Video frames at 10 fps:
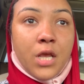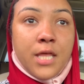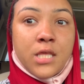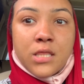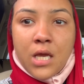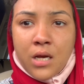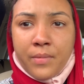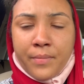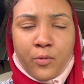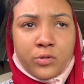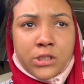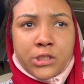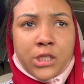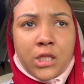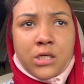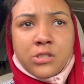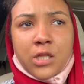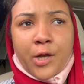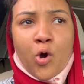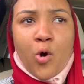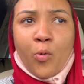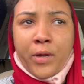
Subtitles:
and then they come up and they're telling us oh,